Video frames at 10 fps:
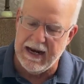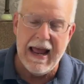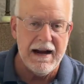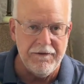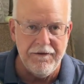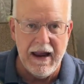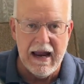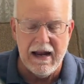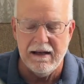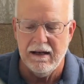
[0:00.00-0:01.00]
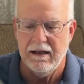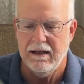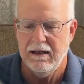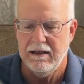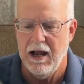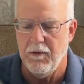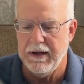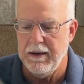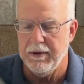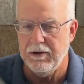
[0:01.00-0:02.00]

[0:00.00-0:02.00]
had a fan to help keep it